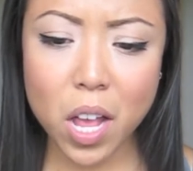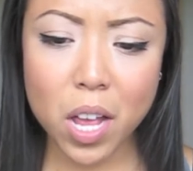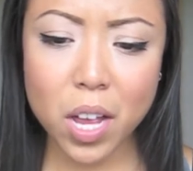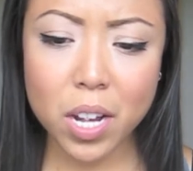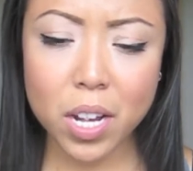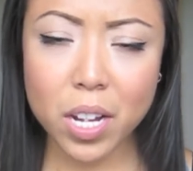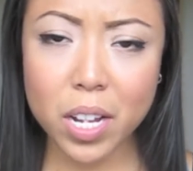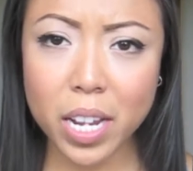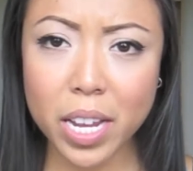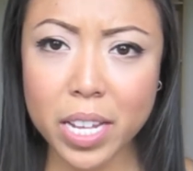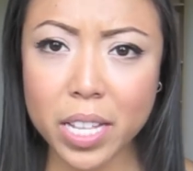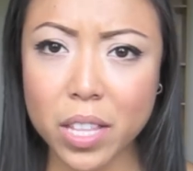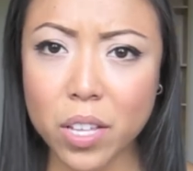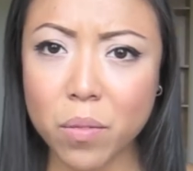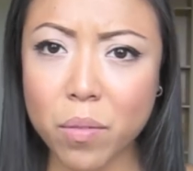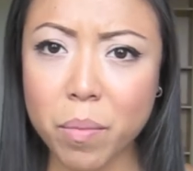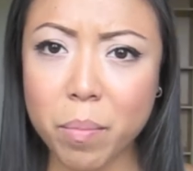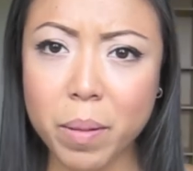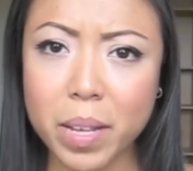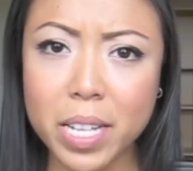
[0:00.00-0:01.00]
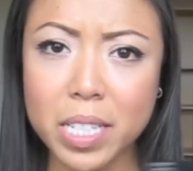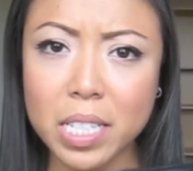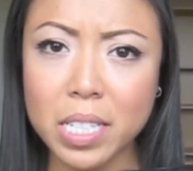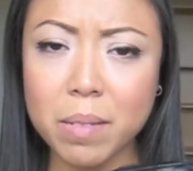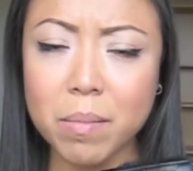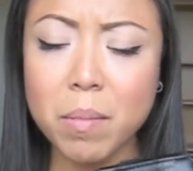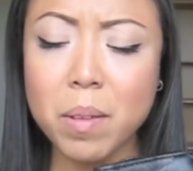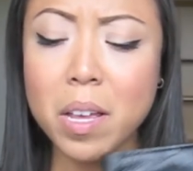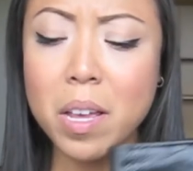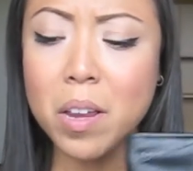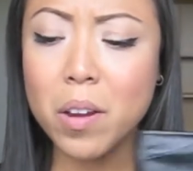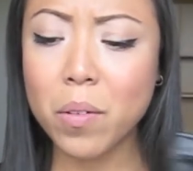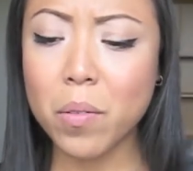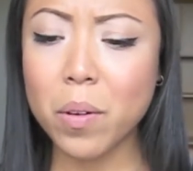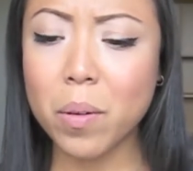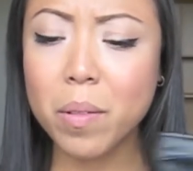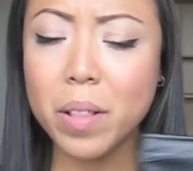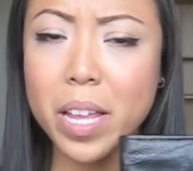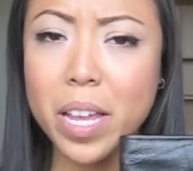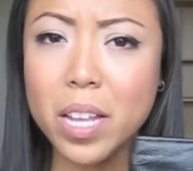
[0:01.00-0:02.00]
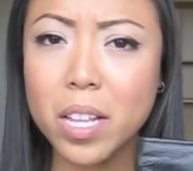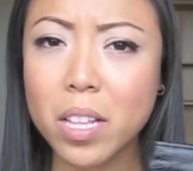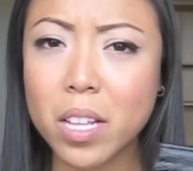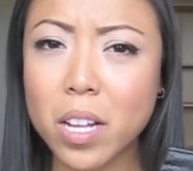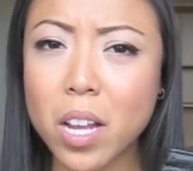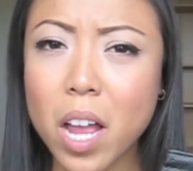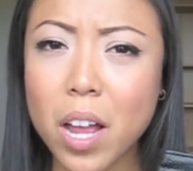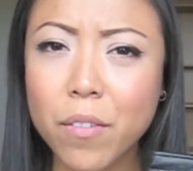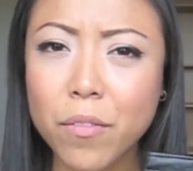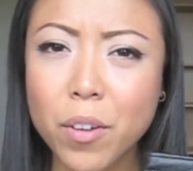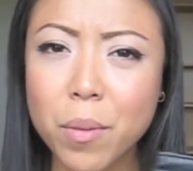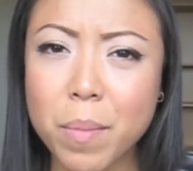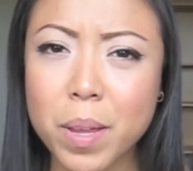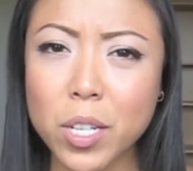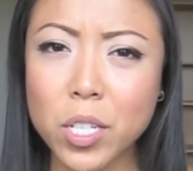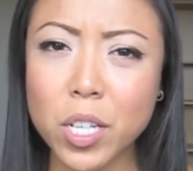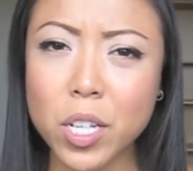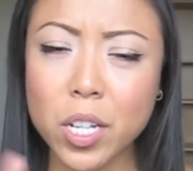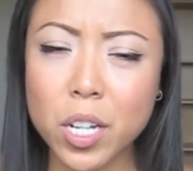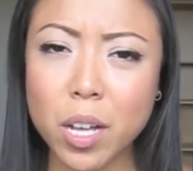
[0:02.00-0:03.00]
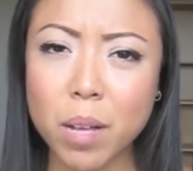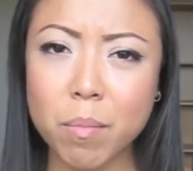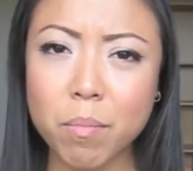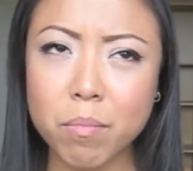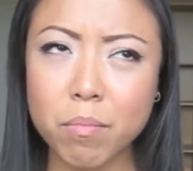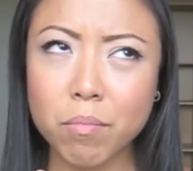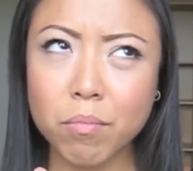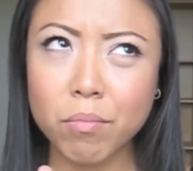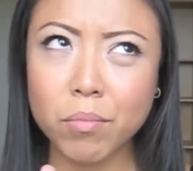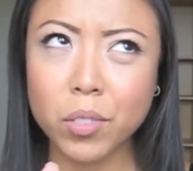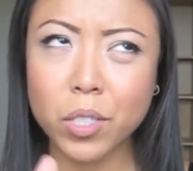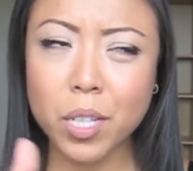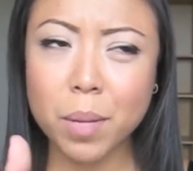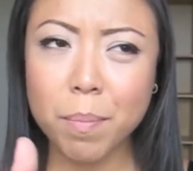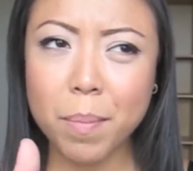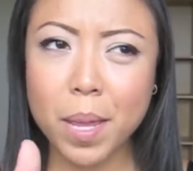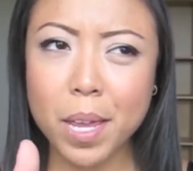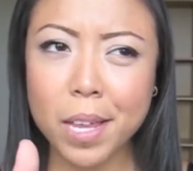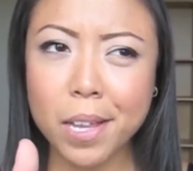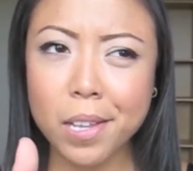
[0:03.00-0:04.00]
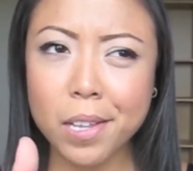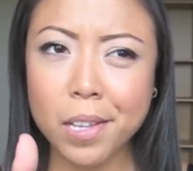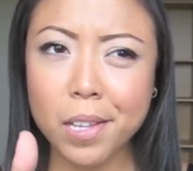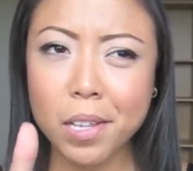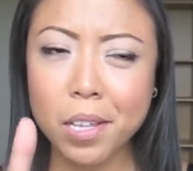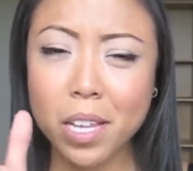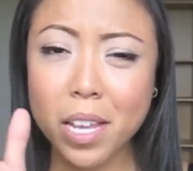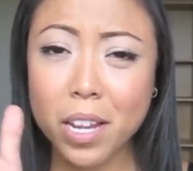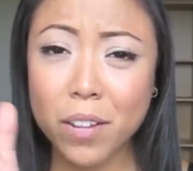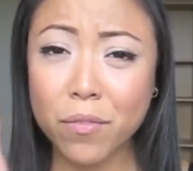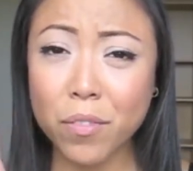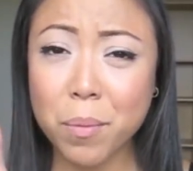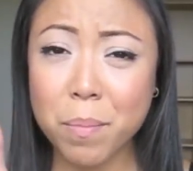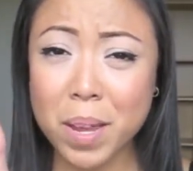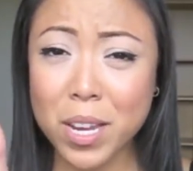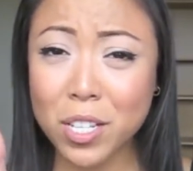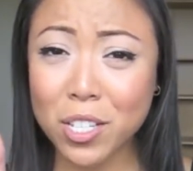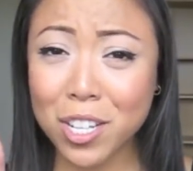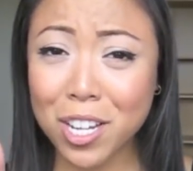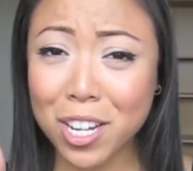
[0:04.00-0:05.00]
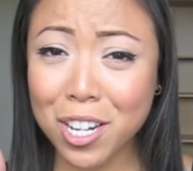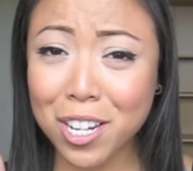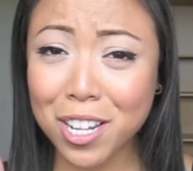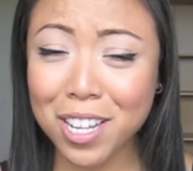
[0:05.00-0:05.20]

on like the confirmation shipping information